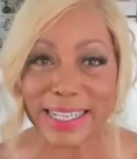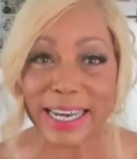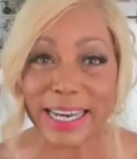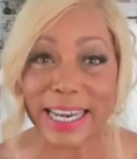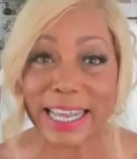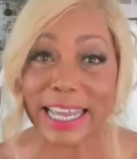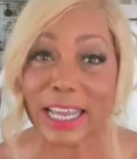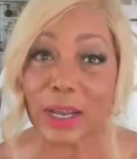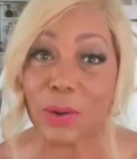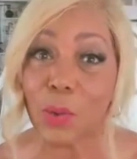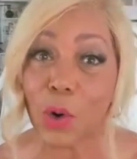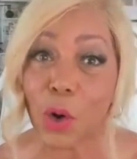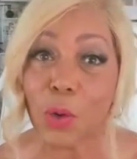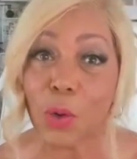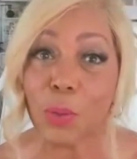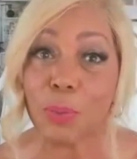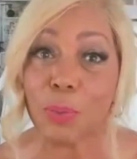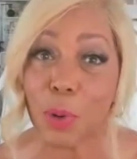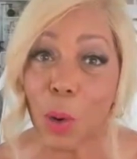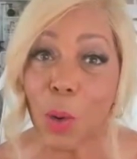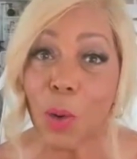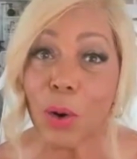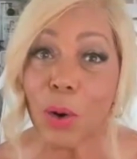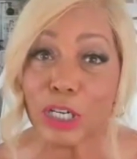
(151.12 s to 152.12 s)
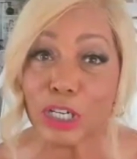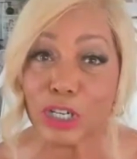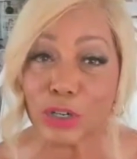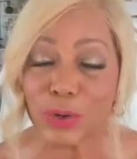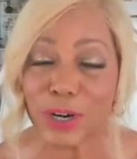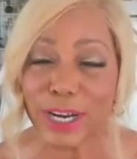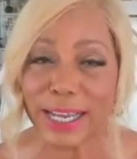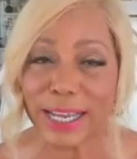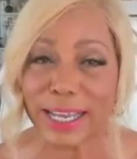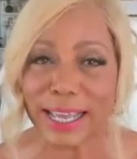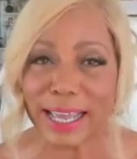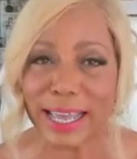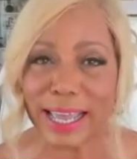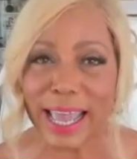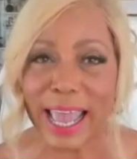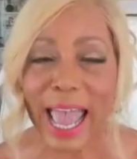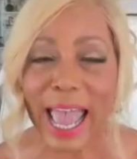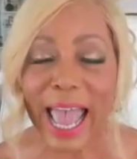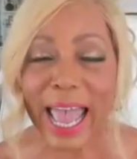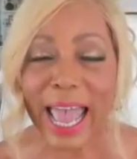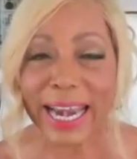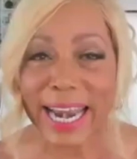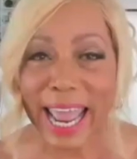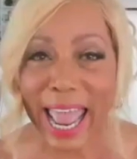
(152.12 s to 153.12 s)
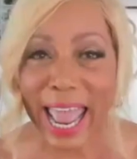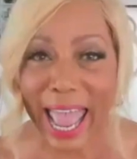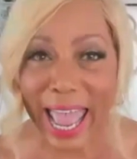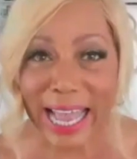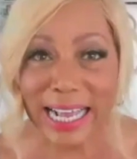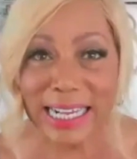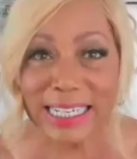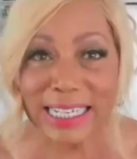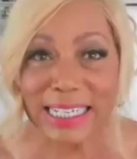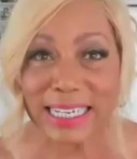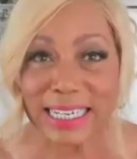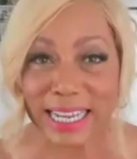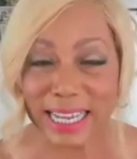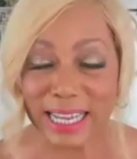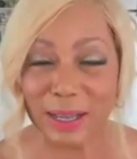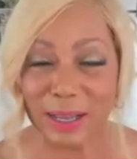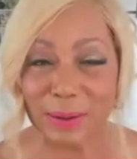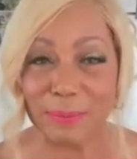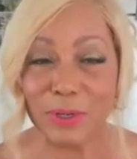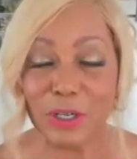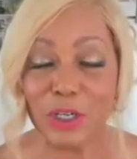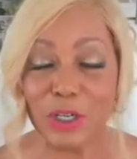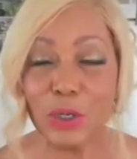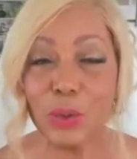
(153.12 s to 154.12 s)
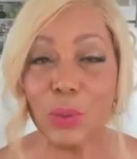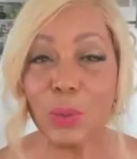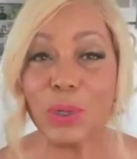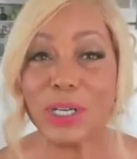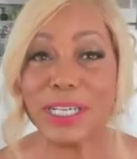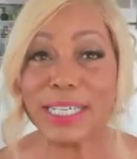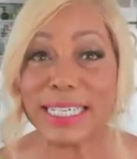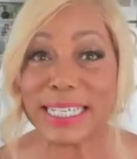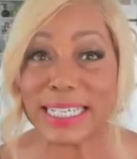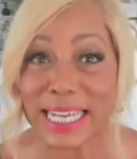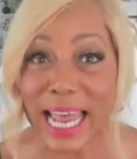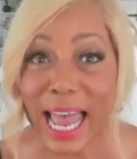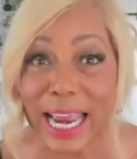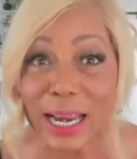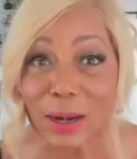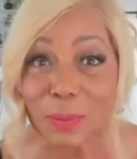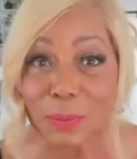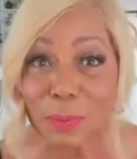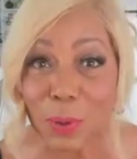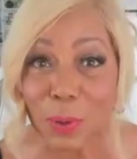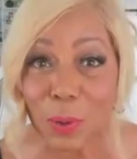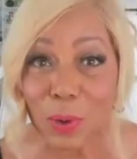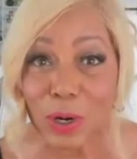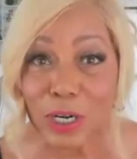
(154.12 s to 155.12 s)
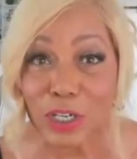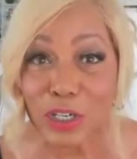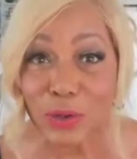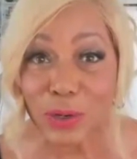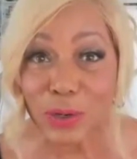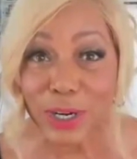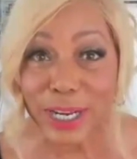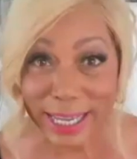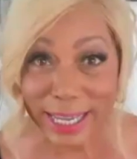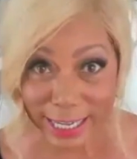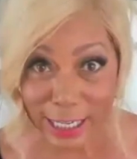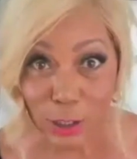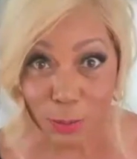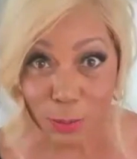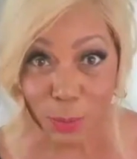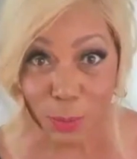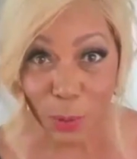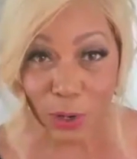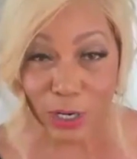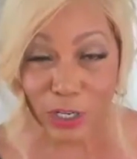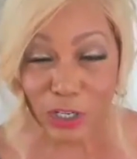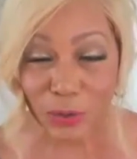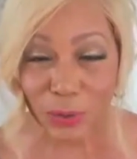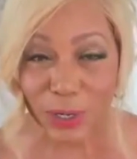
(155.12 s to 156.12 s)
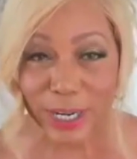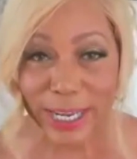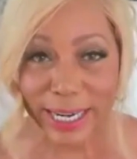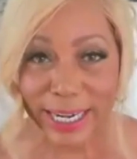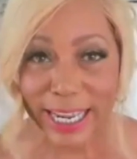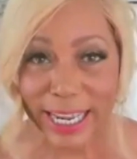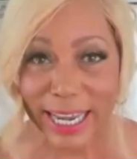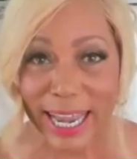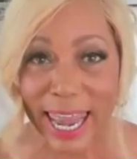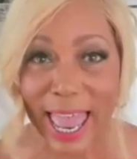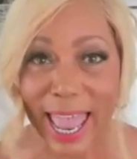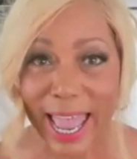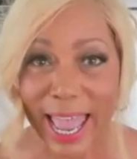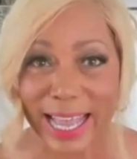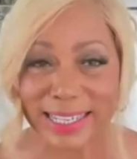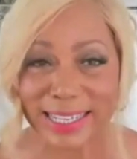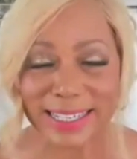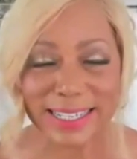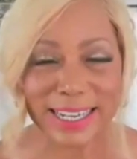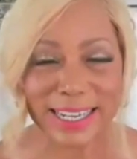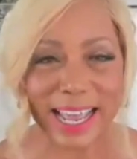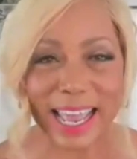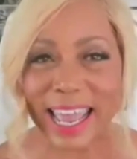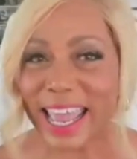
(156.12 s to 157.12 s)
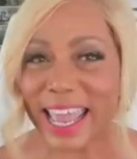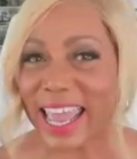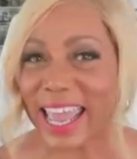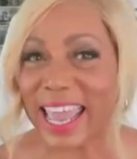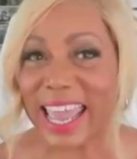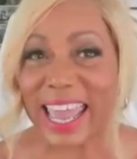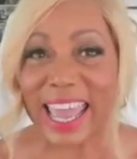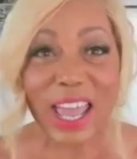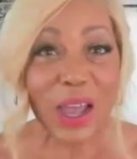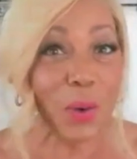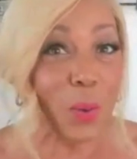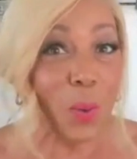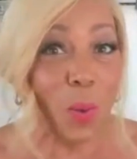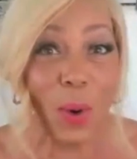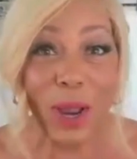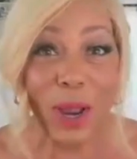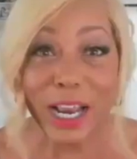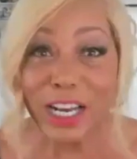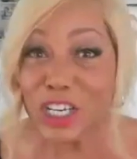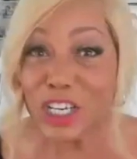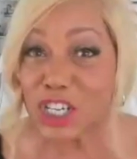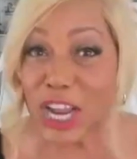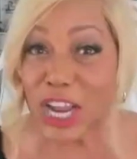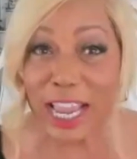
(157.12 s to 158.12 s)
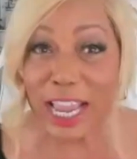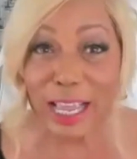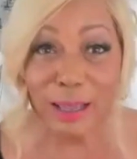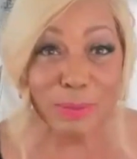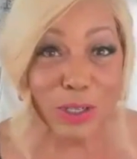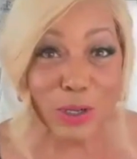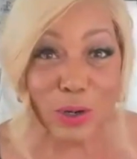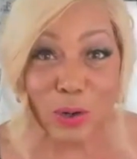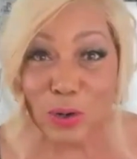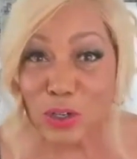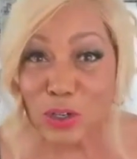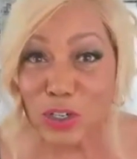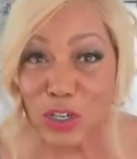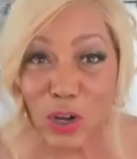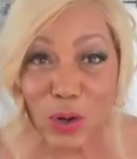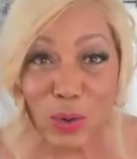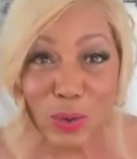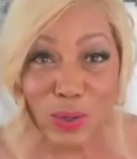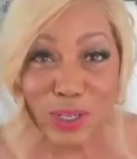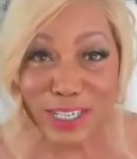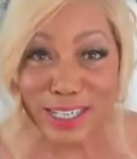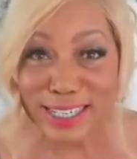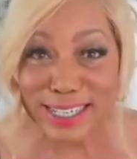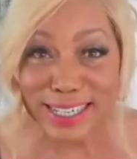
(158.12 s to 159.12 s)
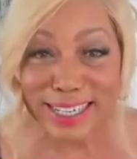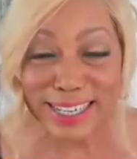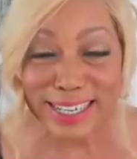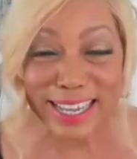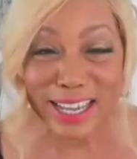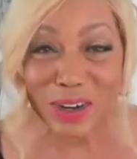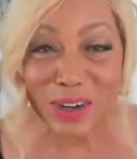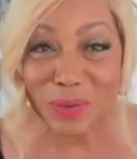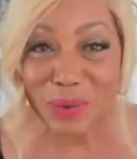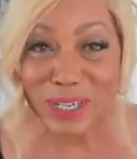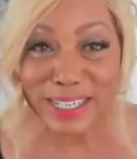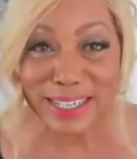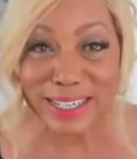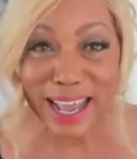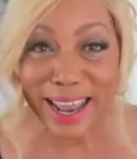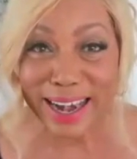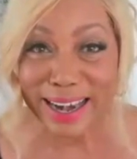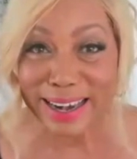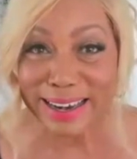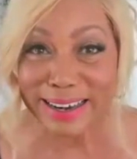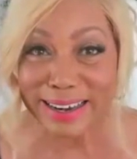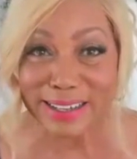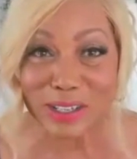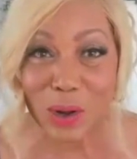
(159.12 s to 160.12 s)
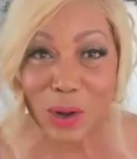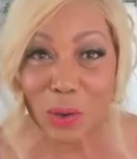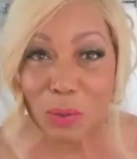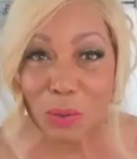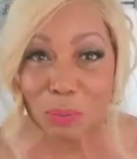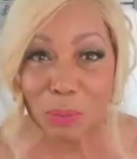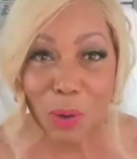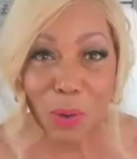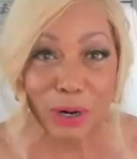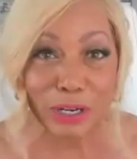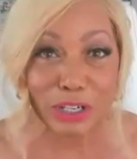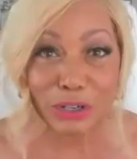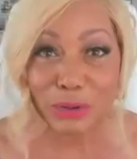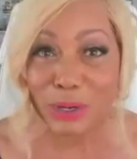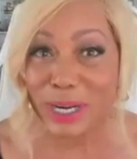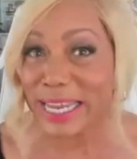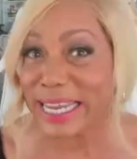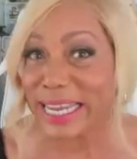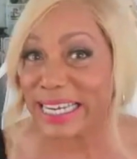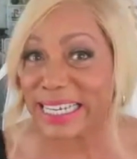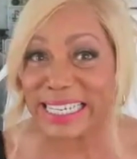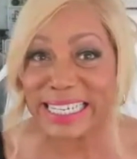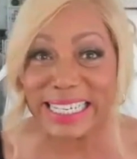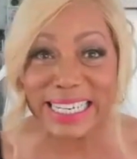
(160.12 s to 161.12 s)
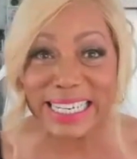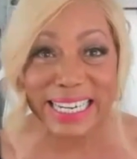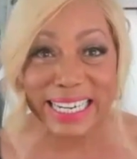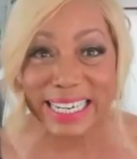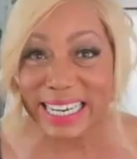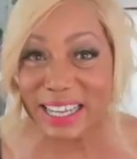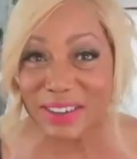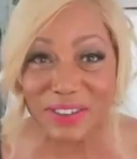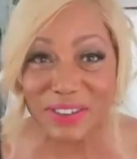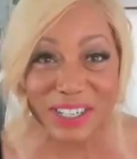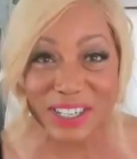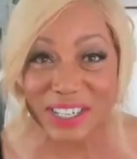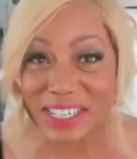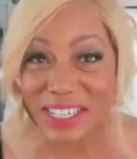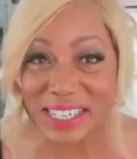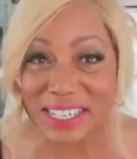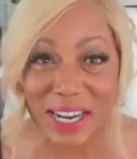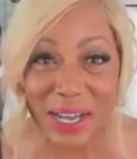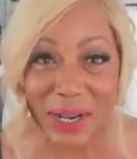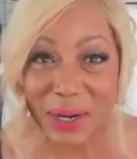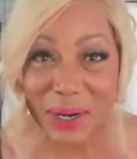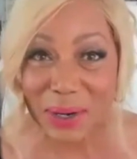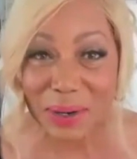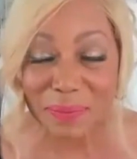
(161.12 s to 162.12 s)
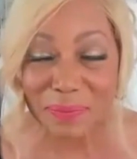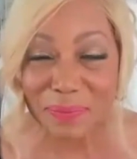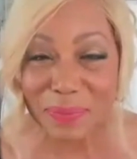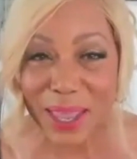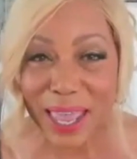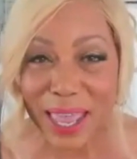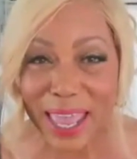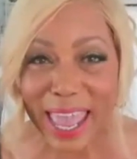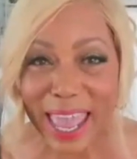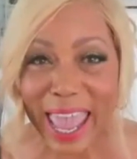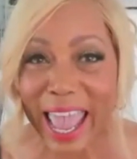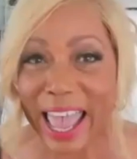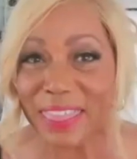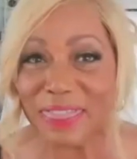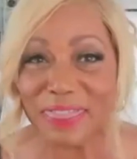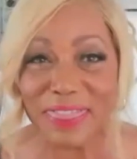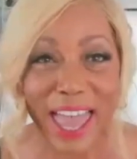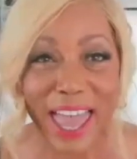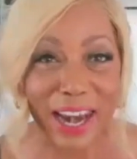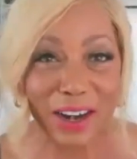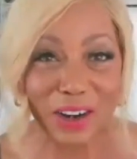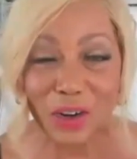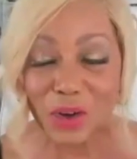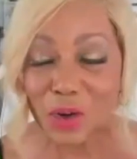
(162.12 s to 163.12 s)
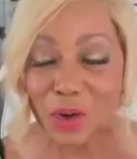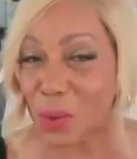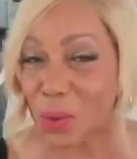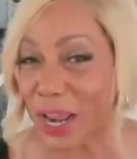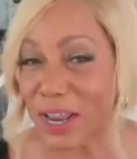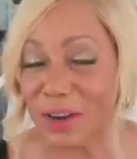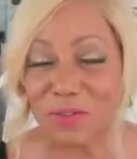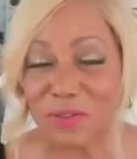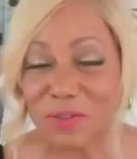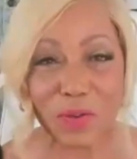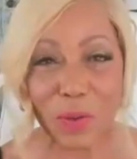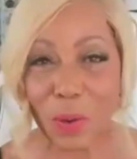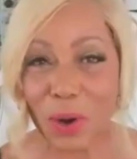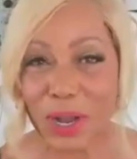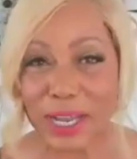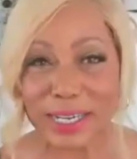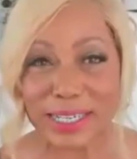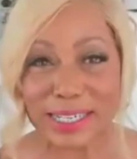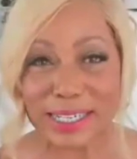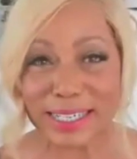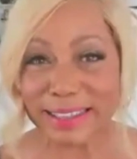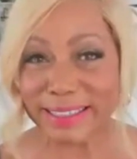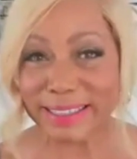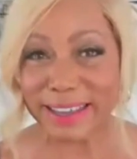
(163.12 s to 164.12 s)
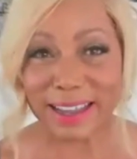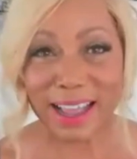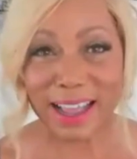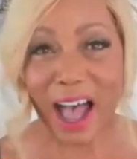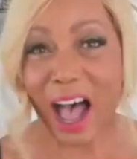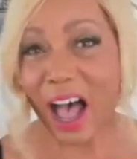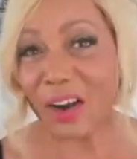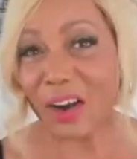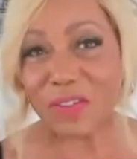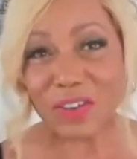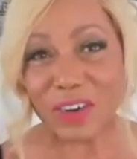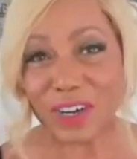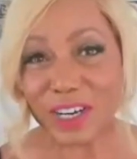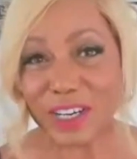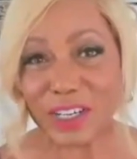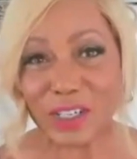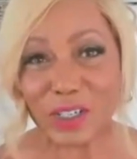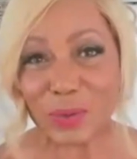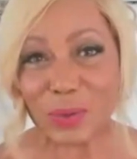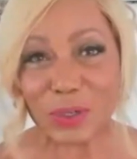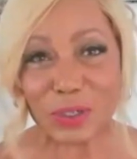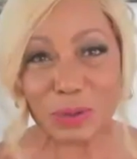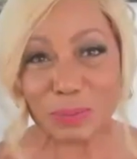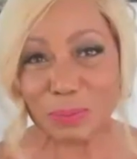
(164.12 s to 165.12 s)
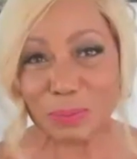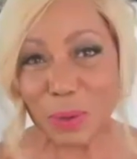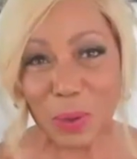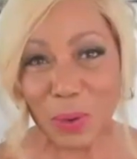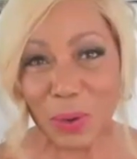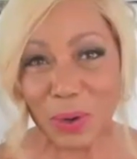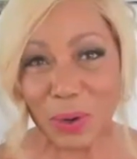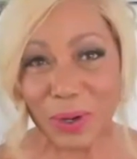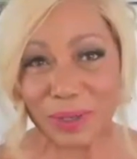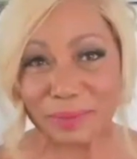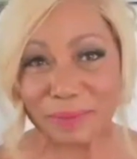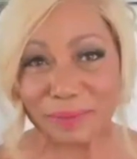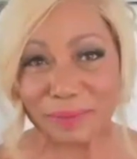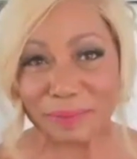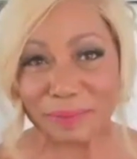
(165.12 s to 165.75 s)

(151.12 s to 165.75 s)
that he wrote poetry and asked him to recite poetry, his poetry, in class. When James Earl Jones as a kid recited his own poetry, he didn't even stutter. And that great voice and the confidence was born.